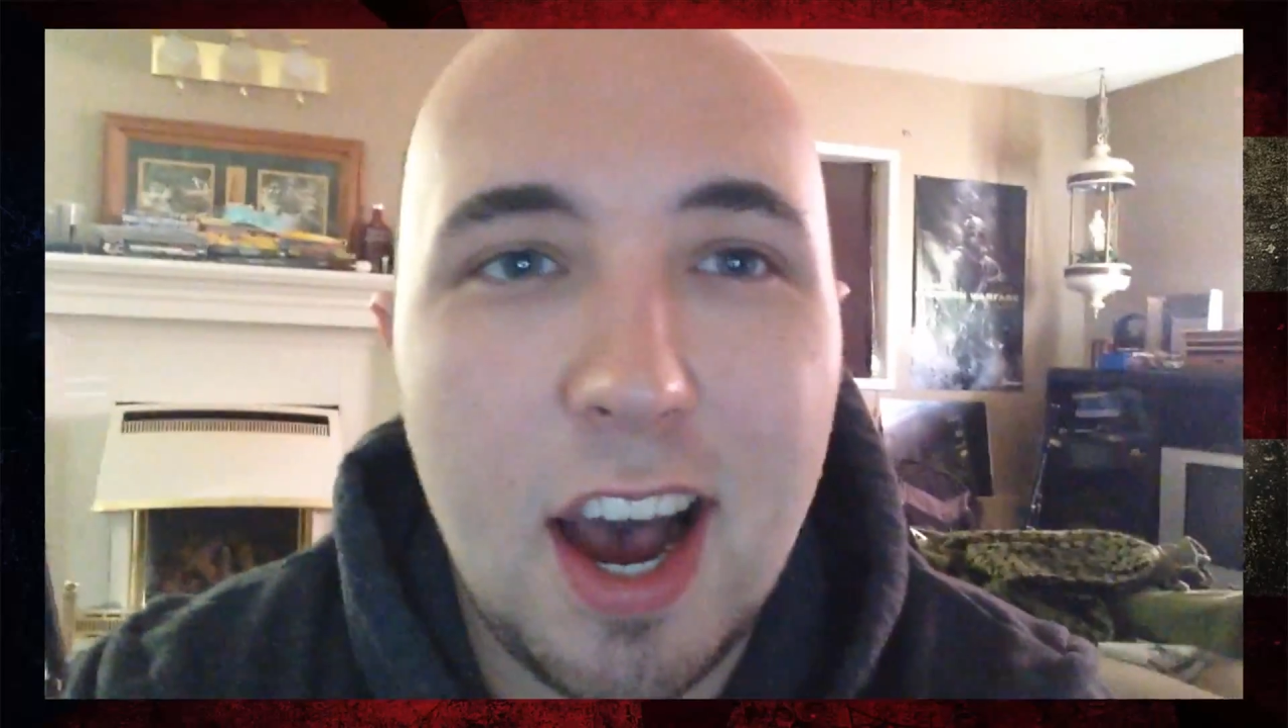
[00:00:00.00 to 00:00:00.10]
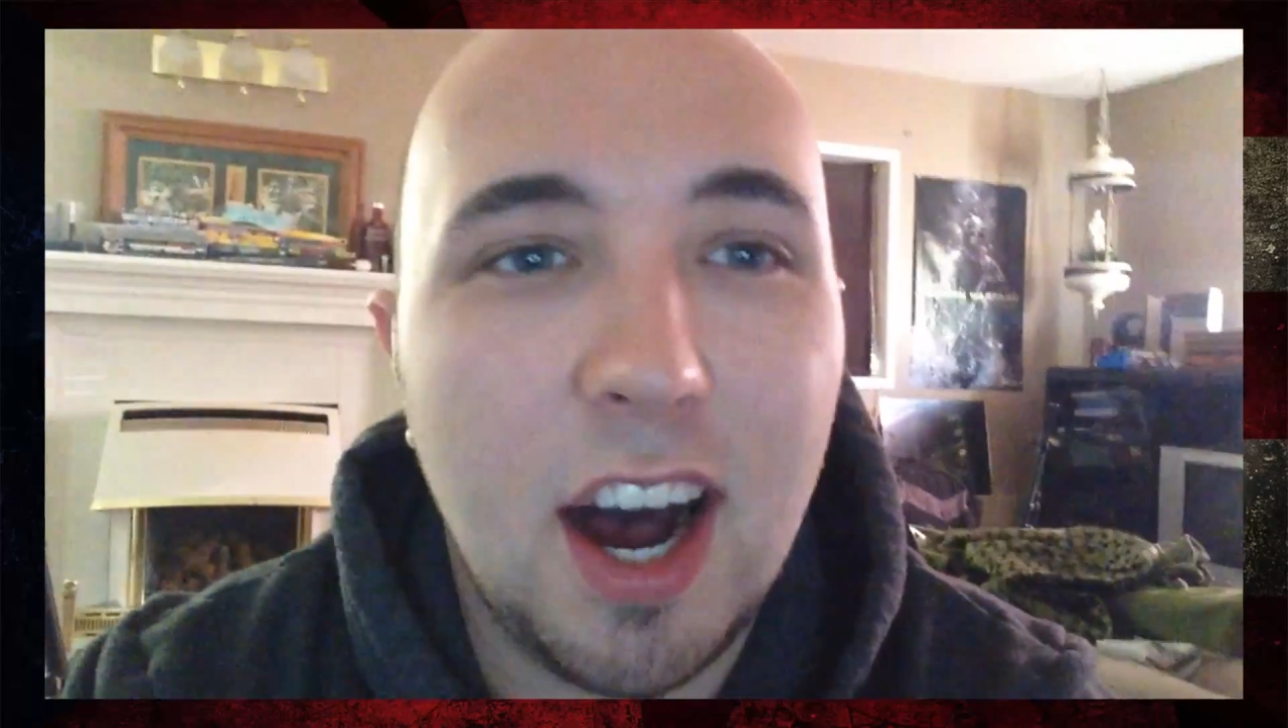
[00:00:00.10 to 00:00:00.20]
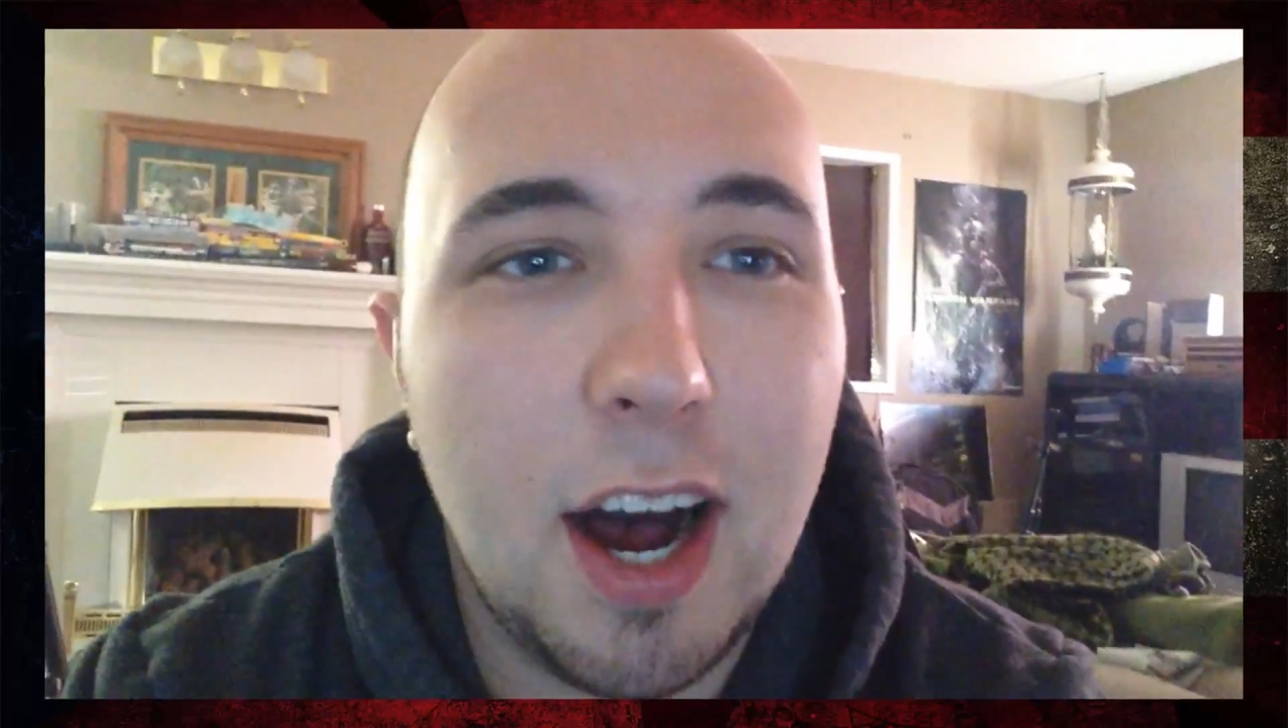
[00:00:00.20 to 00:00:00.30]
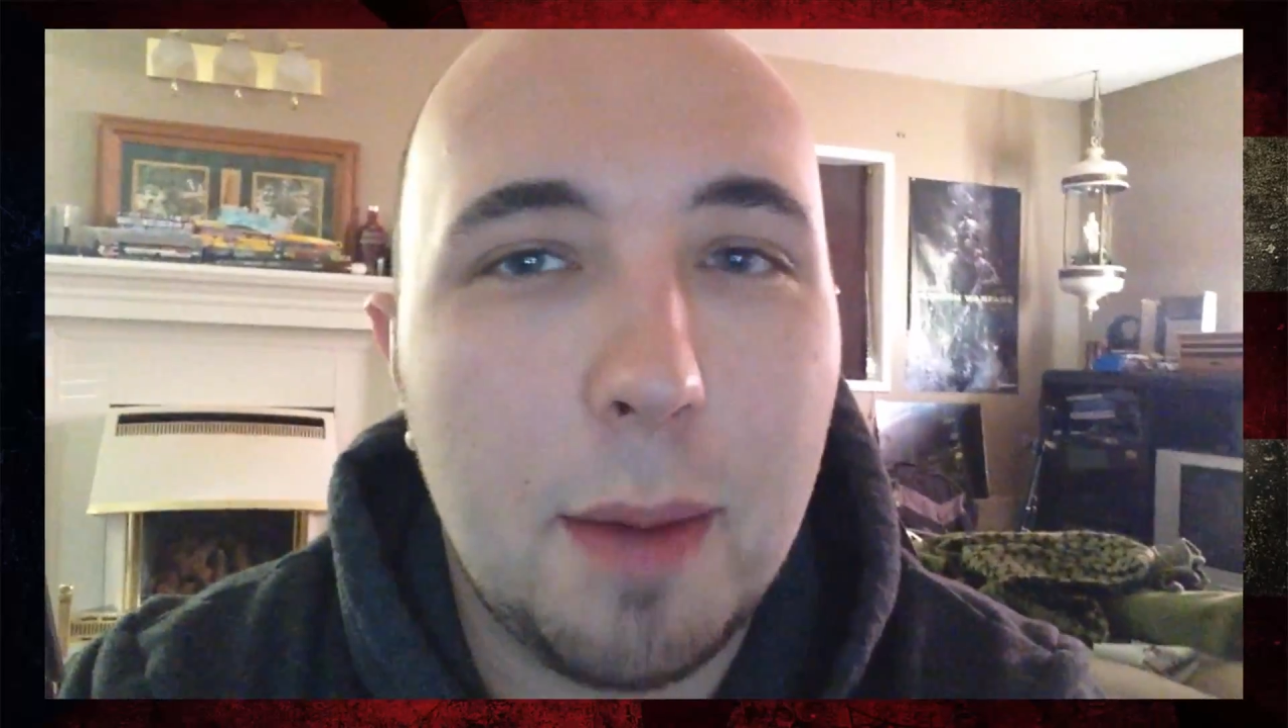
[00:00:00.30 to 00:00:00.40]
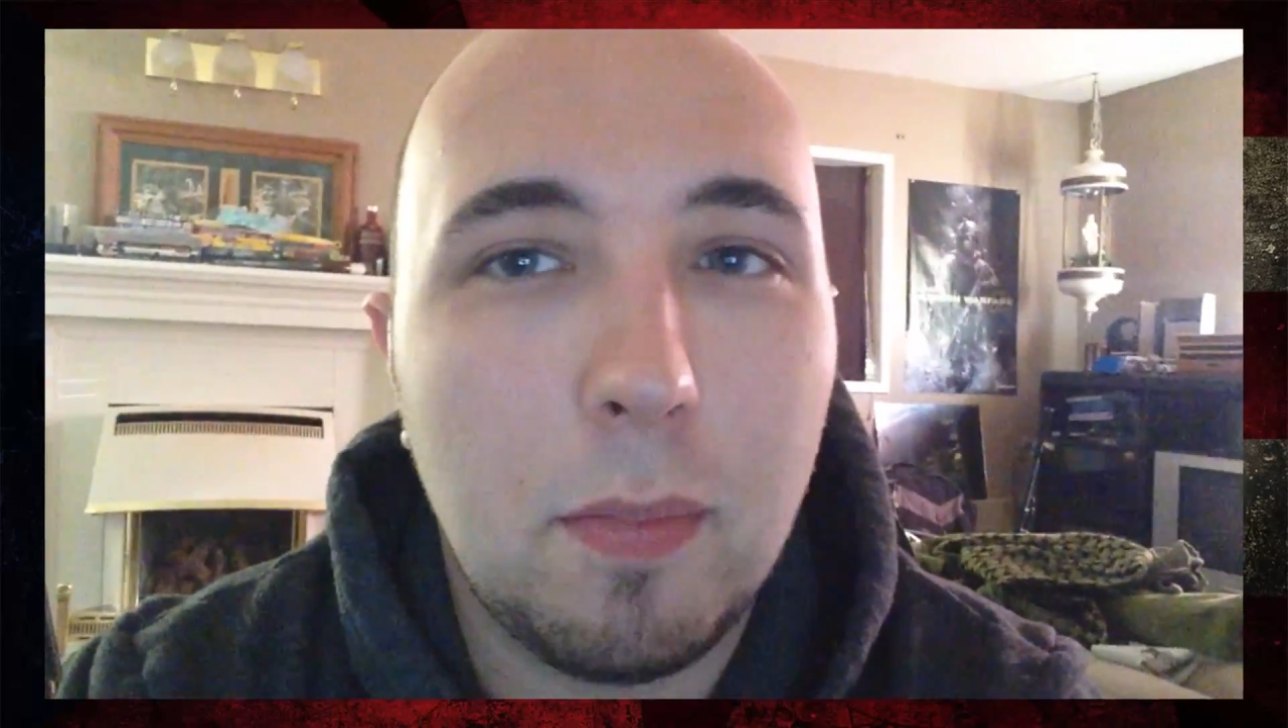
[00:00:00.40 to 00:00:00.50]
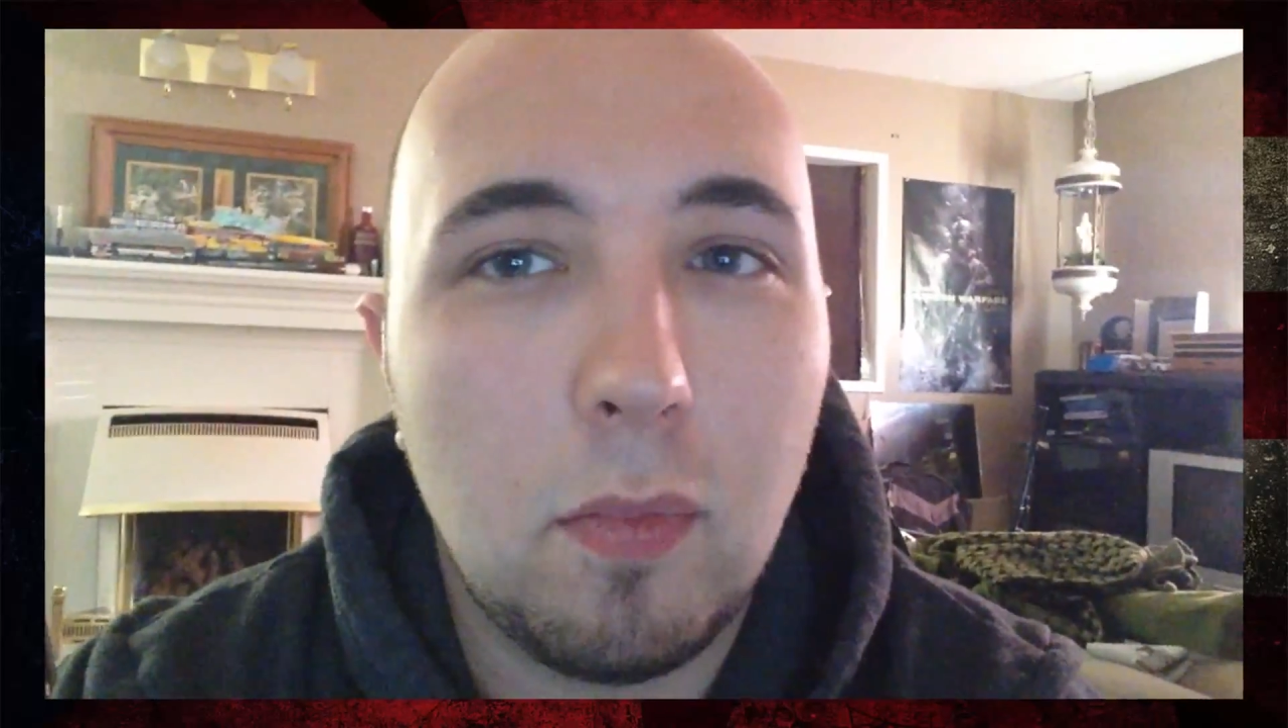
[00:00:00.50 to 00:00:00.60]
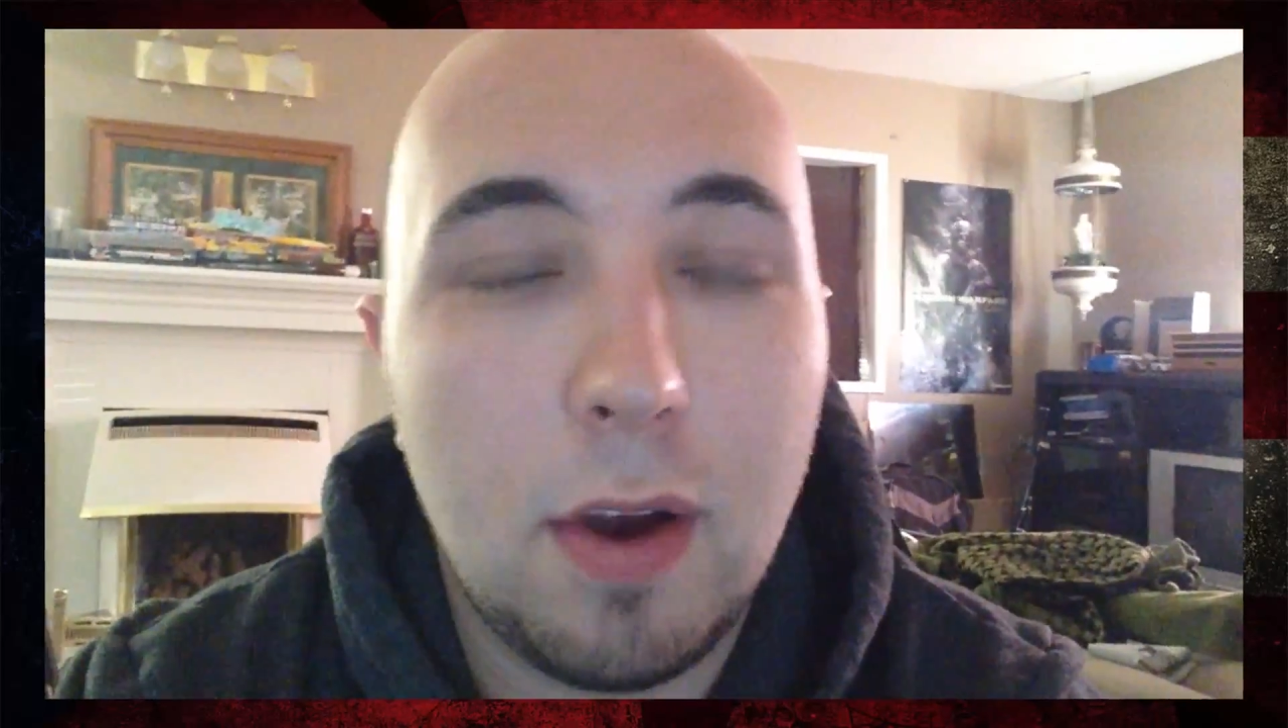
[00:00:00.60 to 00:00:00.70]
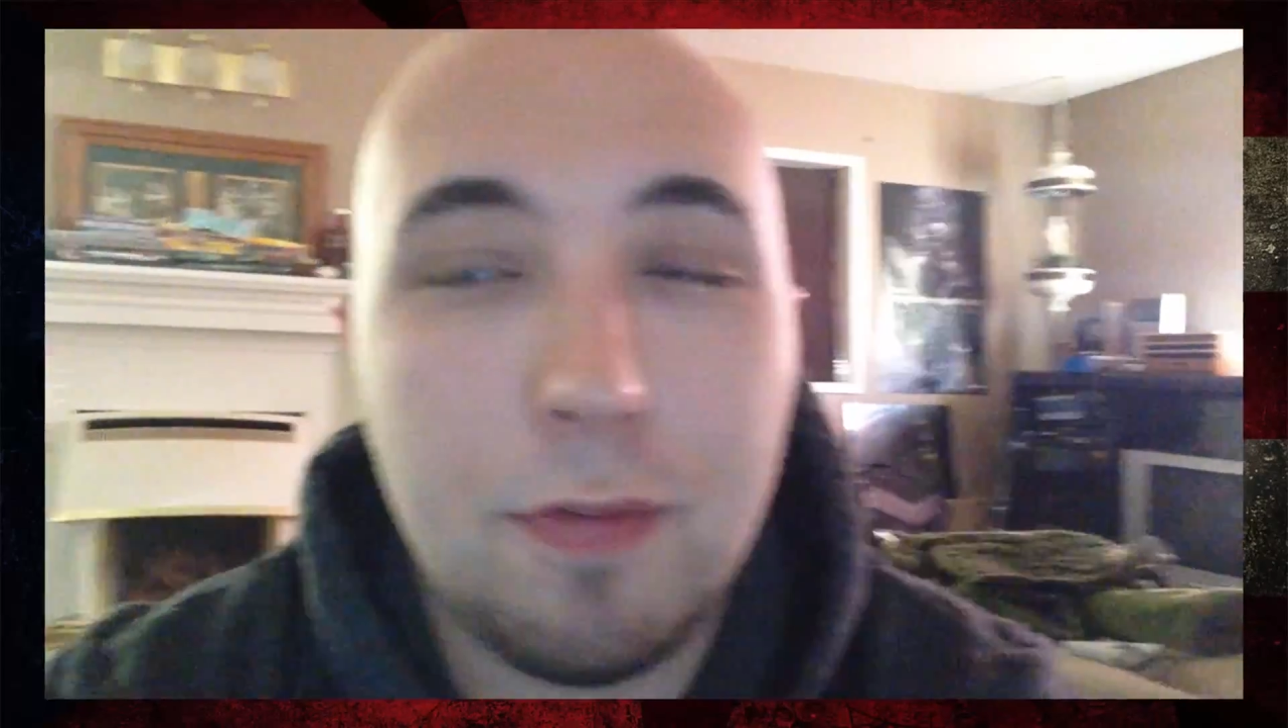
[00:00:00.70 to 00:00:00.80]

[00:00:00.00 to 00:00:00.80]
Um, my